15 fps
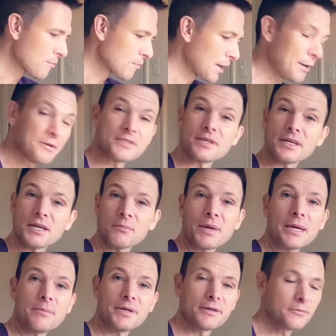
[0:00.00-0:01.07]
But I was thinking
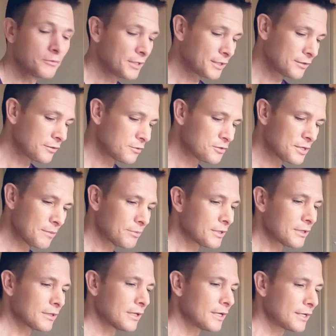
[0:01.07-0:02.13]
maybe we could do
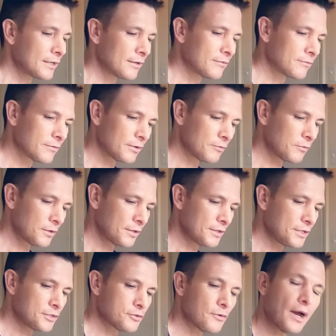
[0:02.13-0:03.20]
something like one of
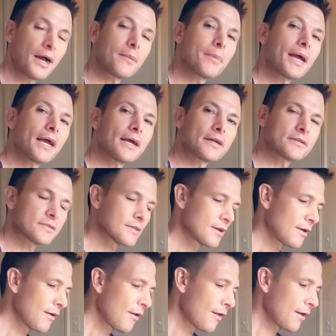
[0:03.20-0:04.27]
these dry bags,
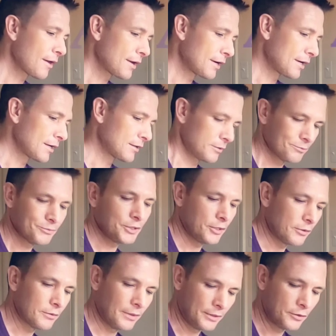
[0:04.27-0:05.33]
or, you
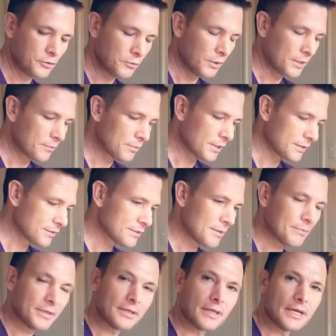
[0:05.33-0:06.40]
know, a new one, but
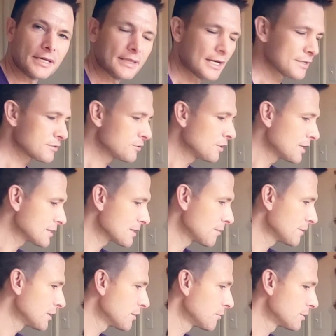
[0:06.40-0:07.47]
something like that. So you guys let
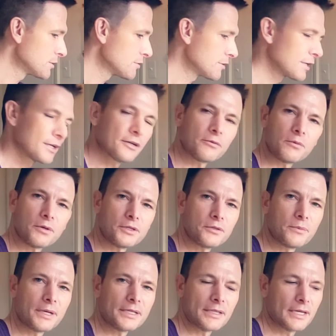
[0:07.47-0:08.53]
me know what you think or what you
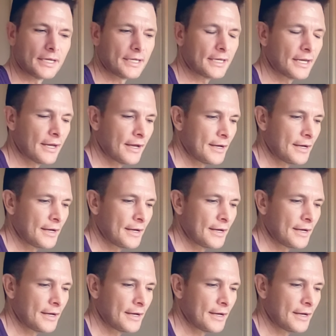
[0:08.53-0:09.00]
might like.